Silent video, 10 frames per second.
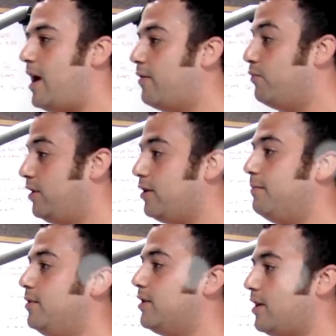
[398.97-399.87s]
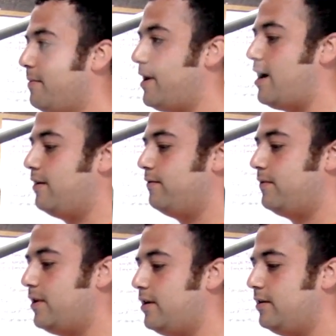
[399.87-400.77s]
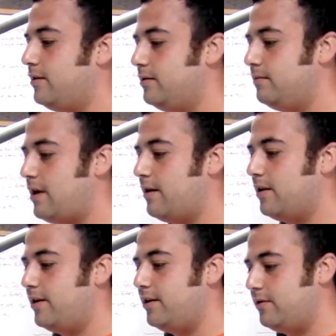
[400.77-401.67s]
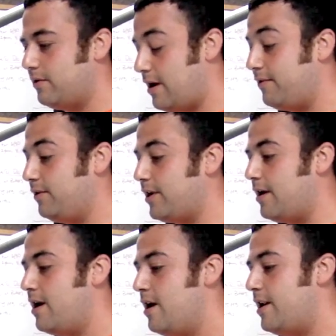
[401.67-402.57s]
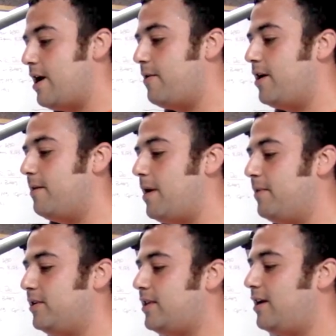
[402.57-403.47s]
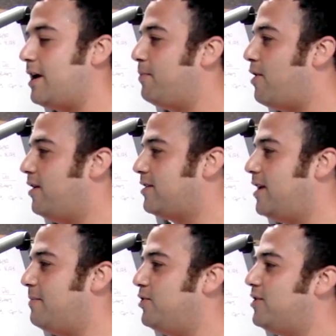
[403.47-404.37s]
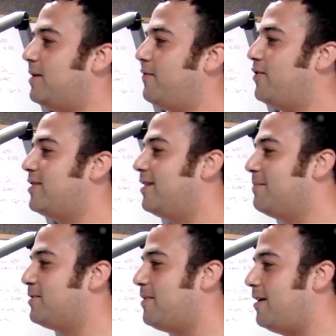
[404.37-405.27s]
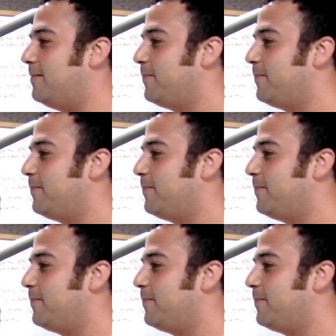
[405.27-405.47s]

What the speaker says: A lot of really good music coming out of London or out of the UK. Now, I'm going to say a couple artist names and you just tell me the first thing that comes to mind.